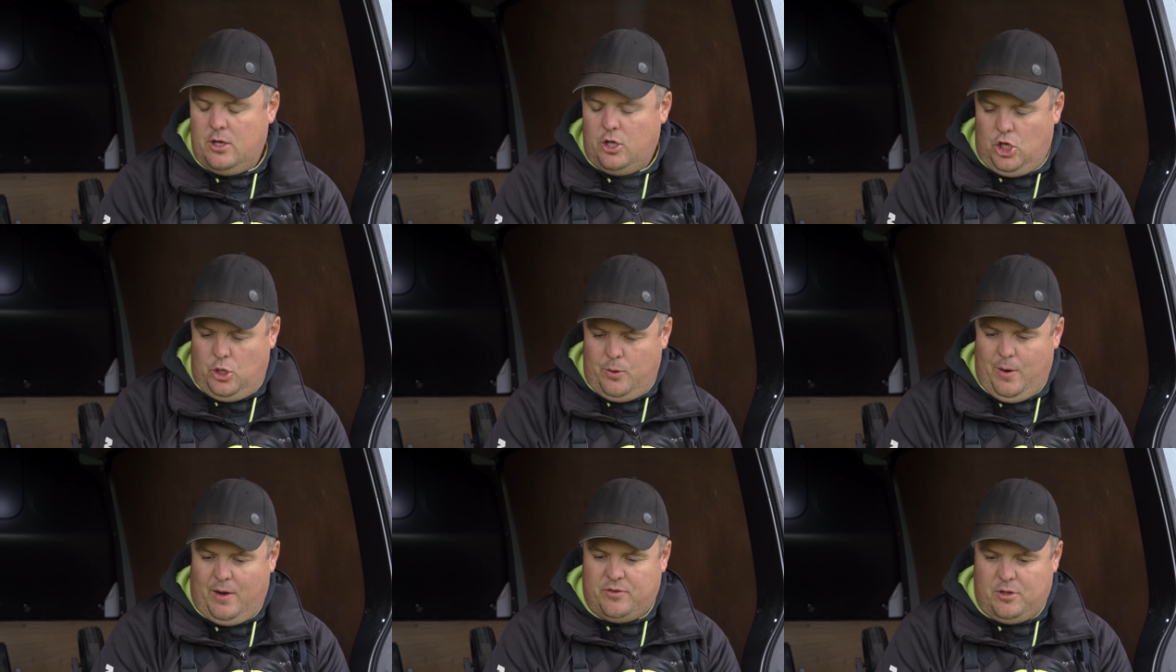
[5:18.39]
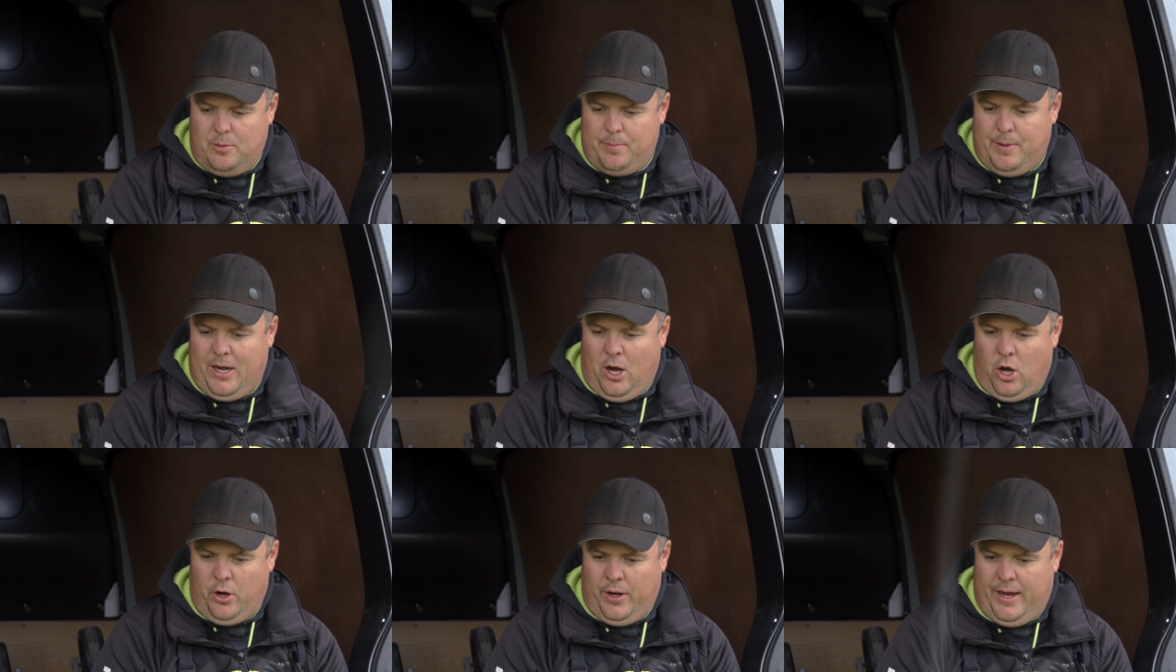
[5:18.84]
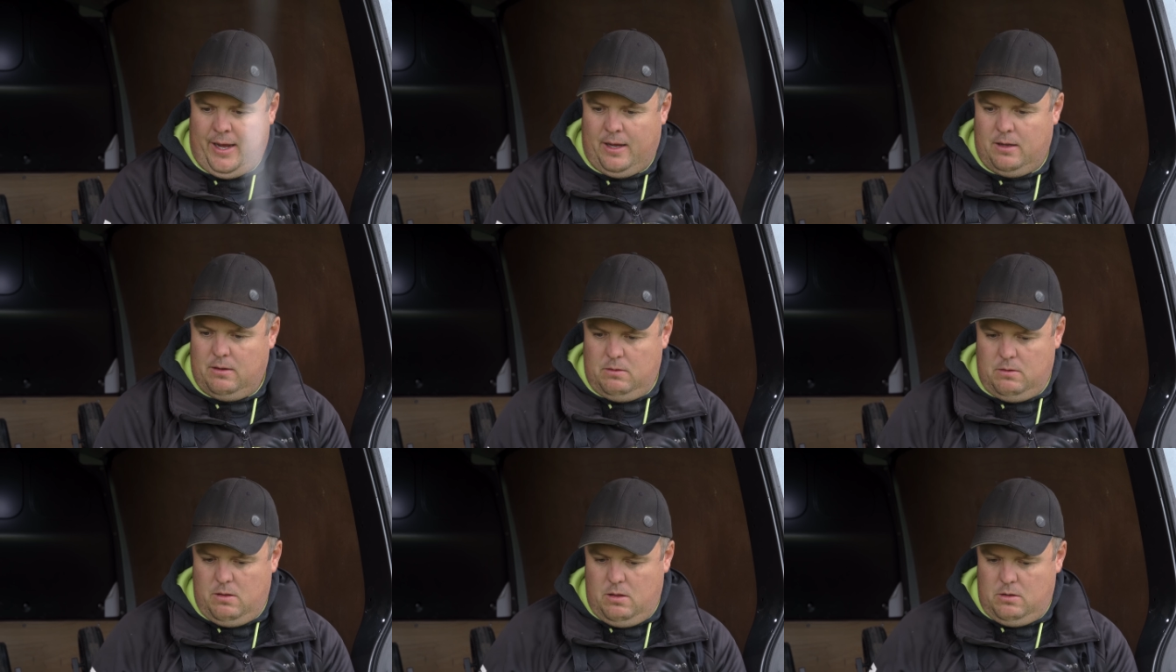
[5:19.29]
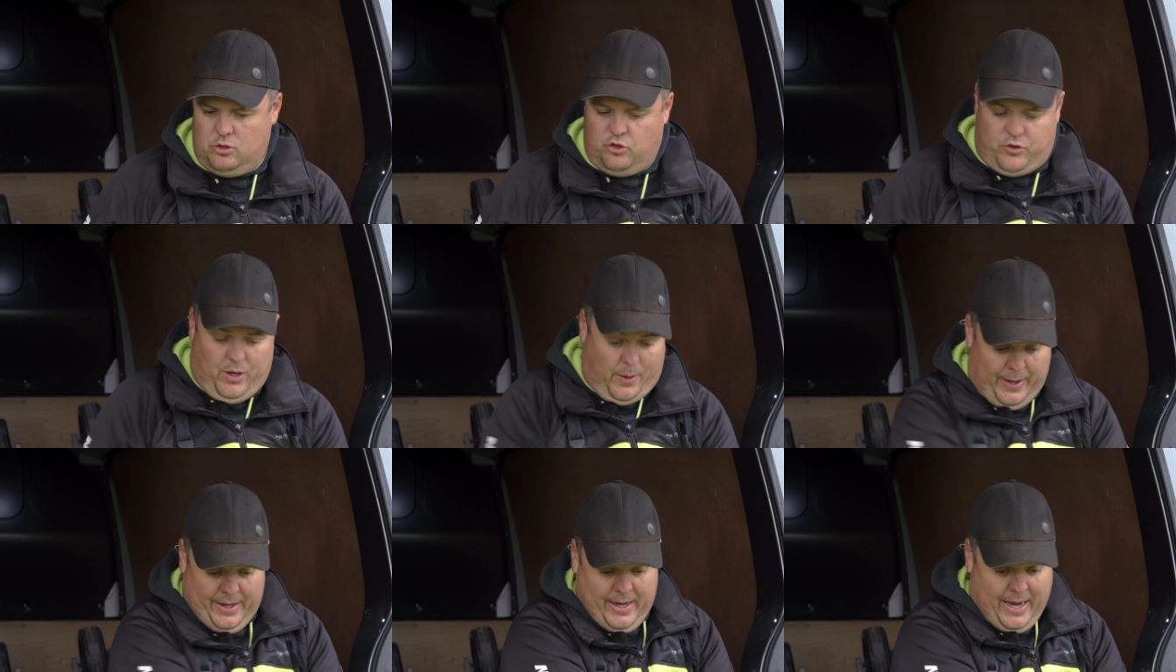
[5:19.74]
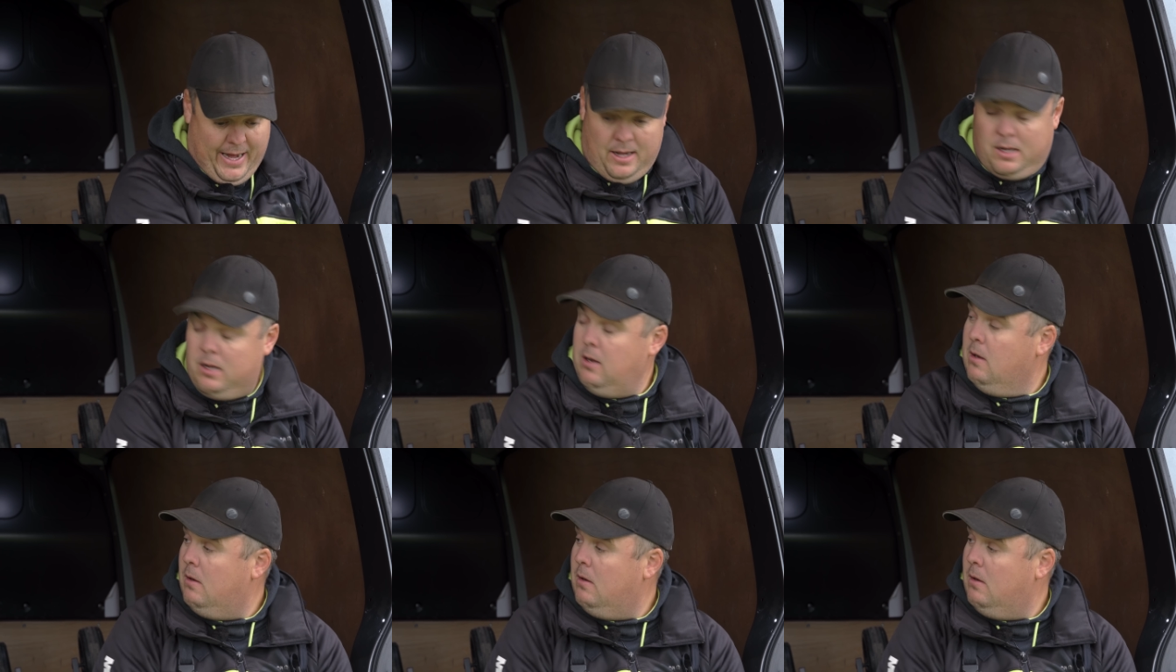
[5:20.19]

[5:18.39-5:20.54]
you have to be on it straight away, in.